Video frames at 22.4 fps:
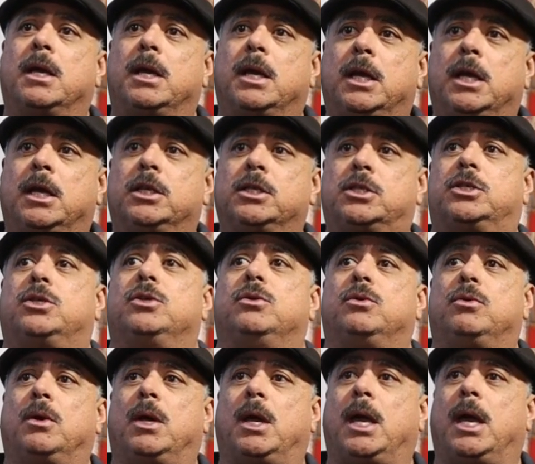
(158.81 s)

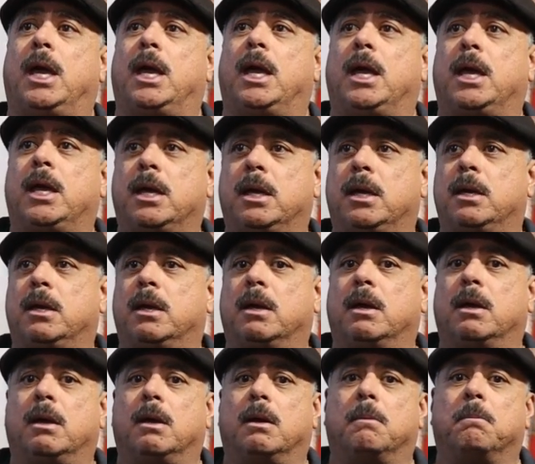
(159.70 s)
into a
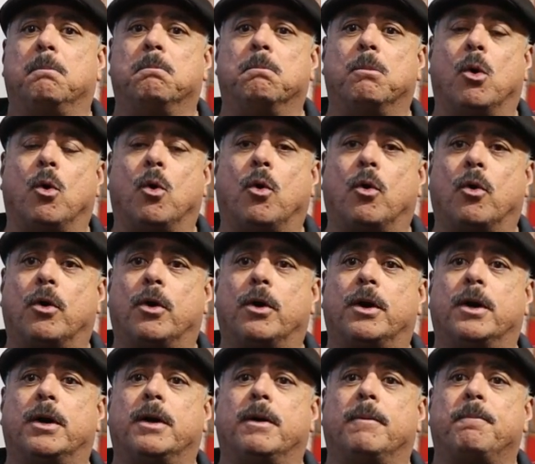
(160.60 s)

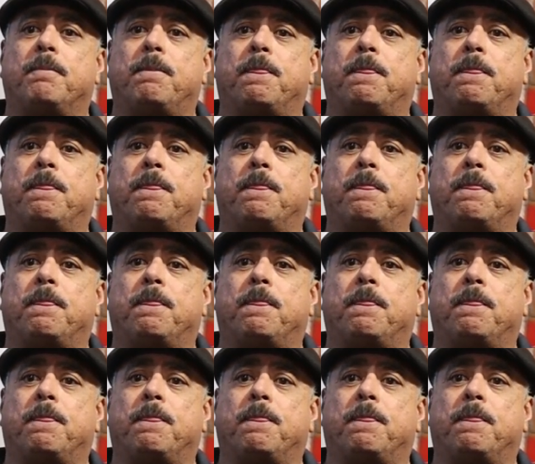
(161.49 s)
more